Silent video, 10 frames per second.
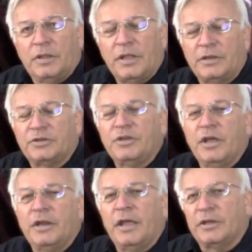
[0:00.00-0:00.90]
That's
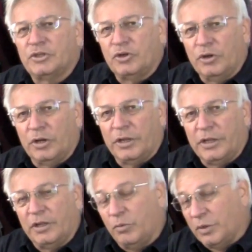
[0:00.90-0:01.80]
done
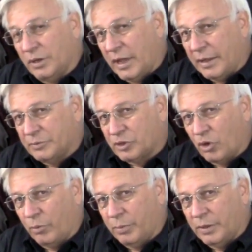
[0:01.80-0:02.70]
externally and with a lab
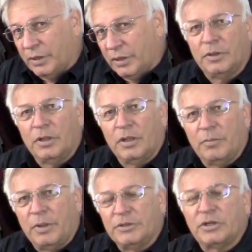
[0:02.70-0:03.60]
scope.
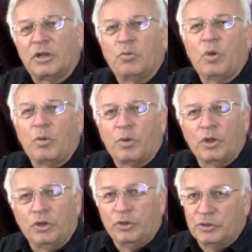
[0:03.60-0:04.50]
Basically what we're
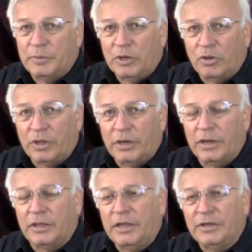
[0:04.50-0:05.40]
going to do is be looking
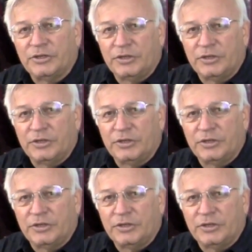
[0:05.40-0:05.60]
at each